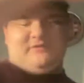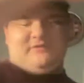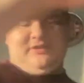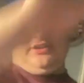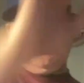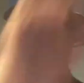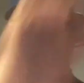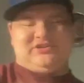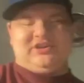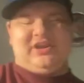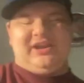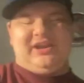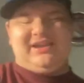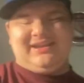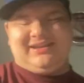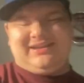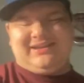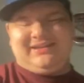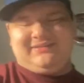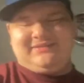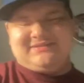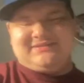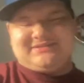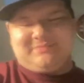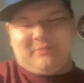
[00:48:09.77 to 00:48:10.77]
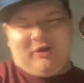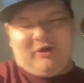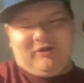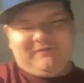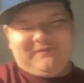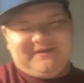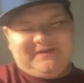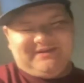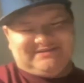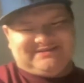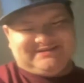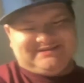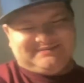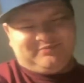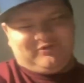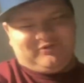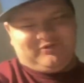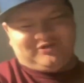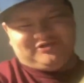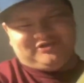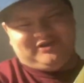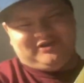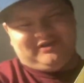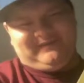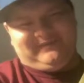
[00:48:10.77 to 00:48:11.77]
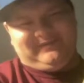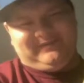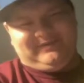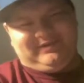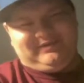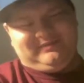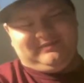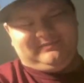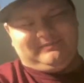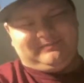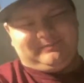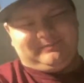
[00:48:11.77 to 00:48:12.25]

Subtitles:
reach the small faces portion of the